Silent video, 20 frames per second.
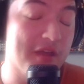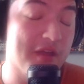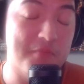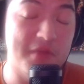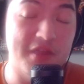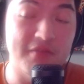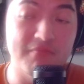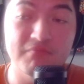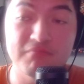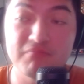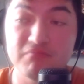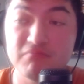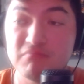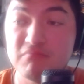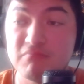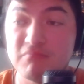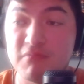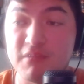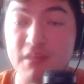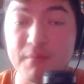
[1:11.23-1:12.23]
mean,
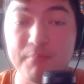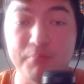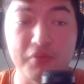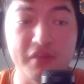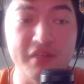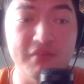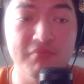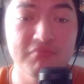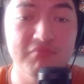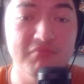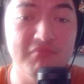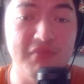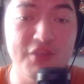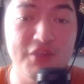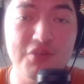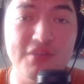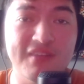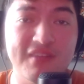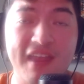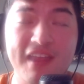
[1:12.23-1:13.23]
simply,
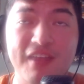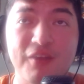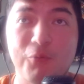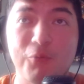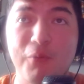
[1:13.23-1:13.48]
it's just taken